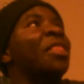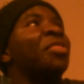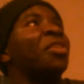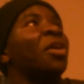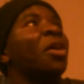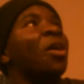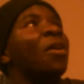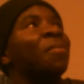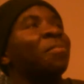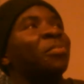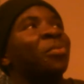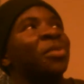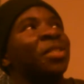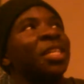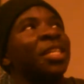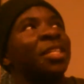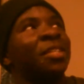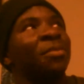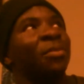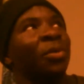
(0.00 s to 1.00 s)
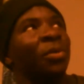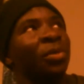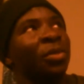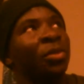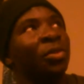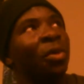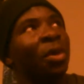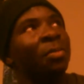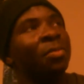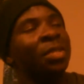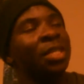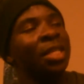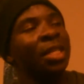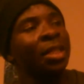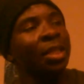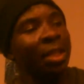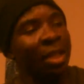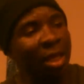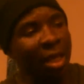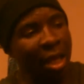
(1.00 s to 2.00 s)
They're unpredictable, you know what I'm
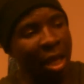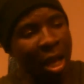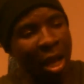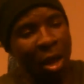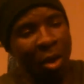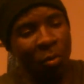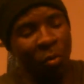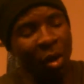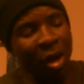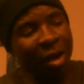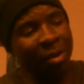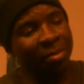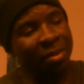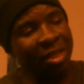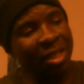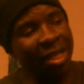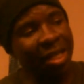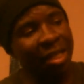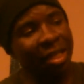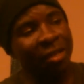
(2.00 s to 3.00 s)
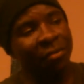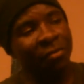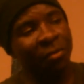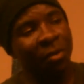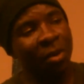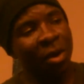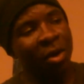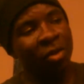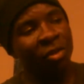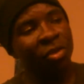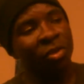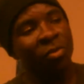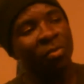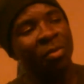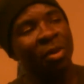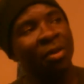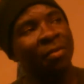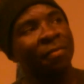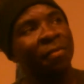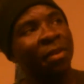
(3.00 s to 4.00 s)
saying? What I'm saying for all you
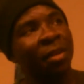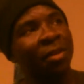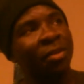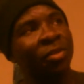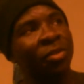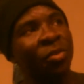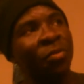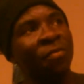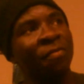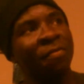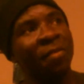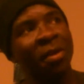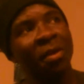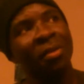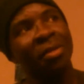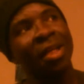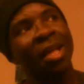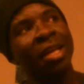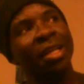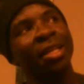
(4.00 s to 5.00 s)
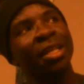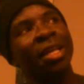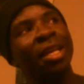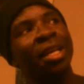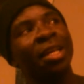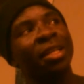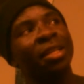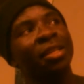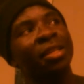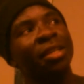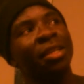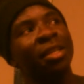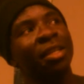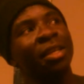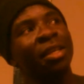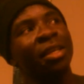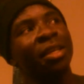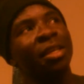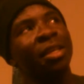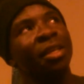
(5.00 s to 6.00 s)
motherfuckers who feel like
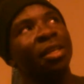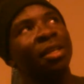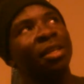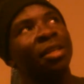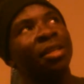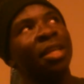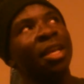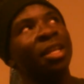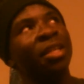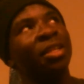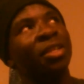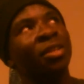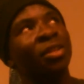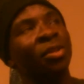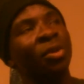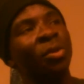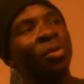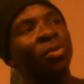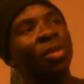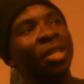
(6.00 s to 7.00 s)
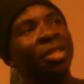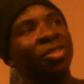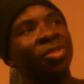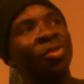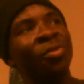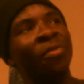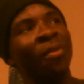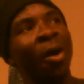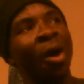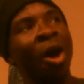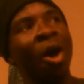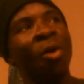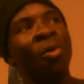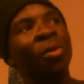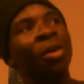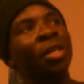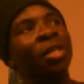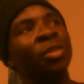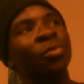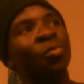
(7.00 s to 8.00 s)
that the girl that you've
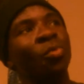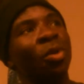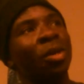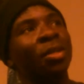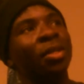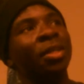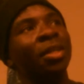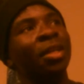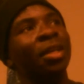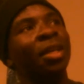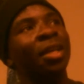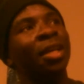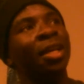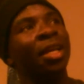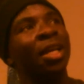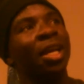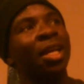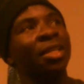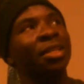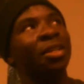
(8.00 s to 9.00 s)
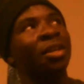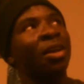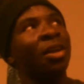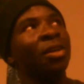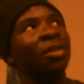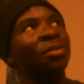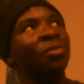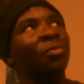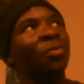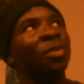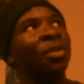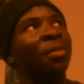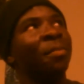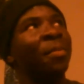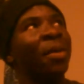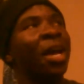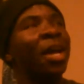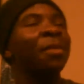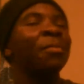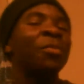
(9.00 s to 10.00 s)
always wanted has gone with the
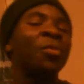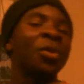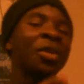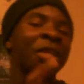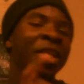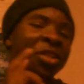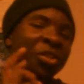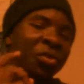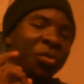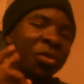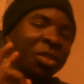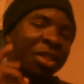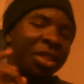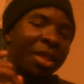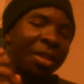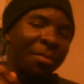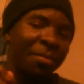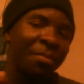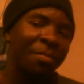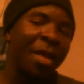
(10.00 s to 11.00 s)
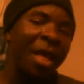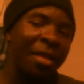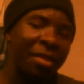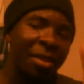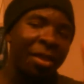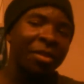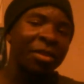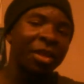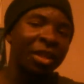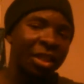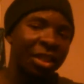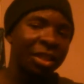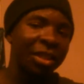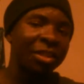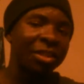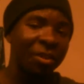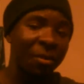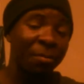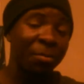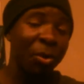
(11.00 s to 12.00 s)
bad boy that you the, the
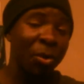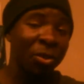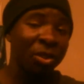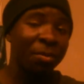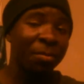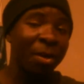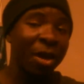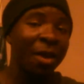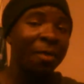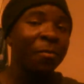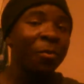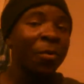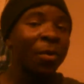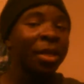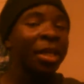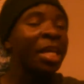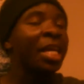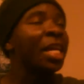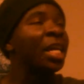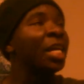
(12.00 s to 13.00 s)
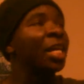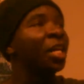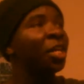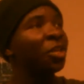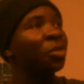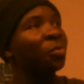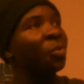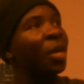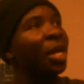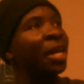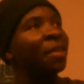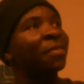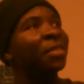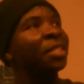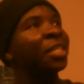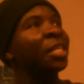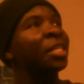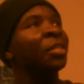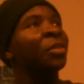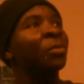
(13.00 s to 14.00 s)
supposed bad boy, here's what I have to
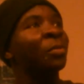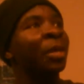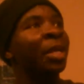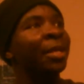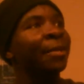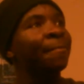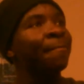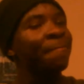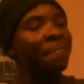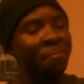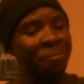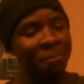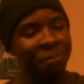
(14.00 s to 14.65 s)
say to you, man.